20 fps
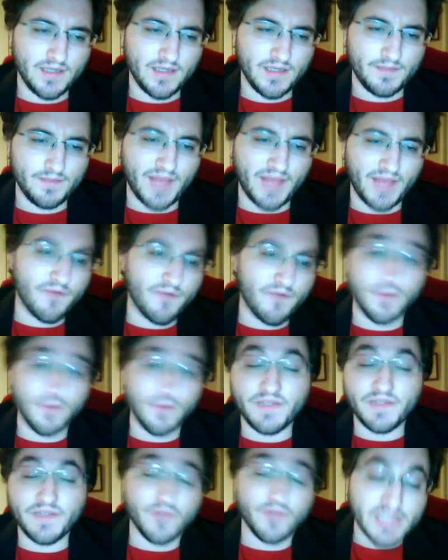platform
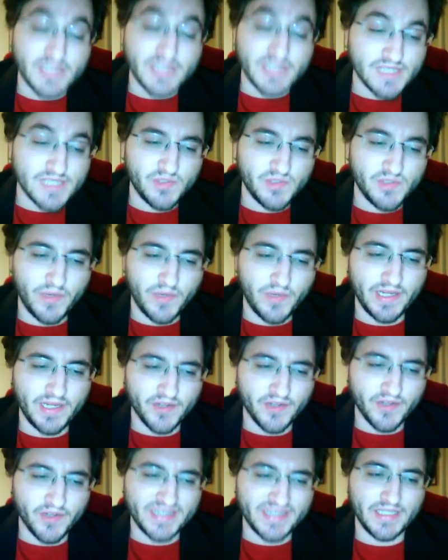differences between
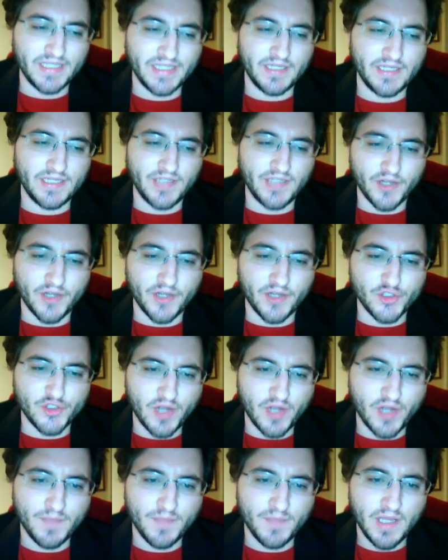Hillary Clinton and Donald
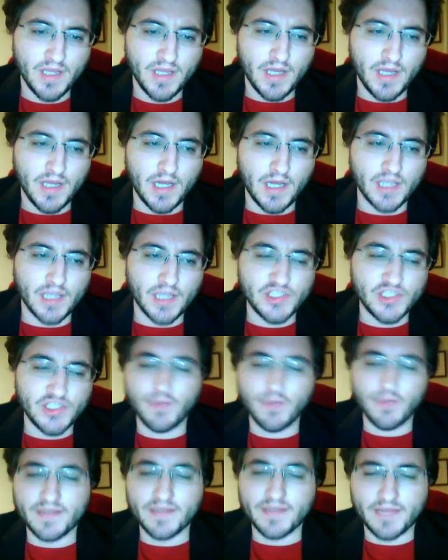Trump,
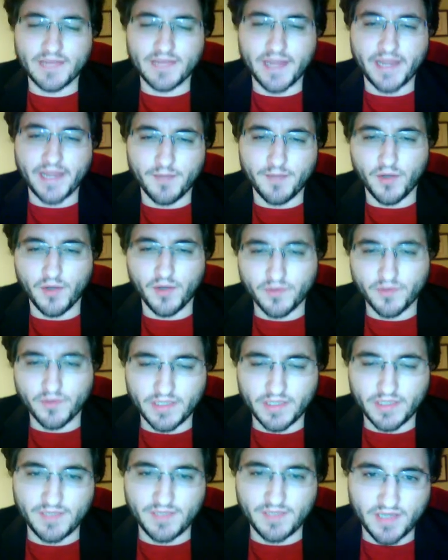assuming that they are both
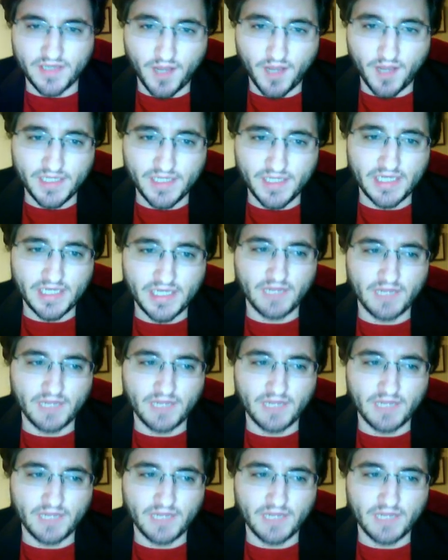going to be the nominee.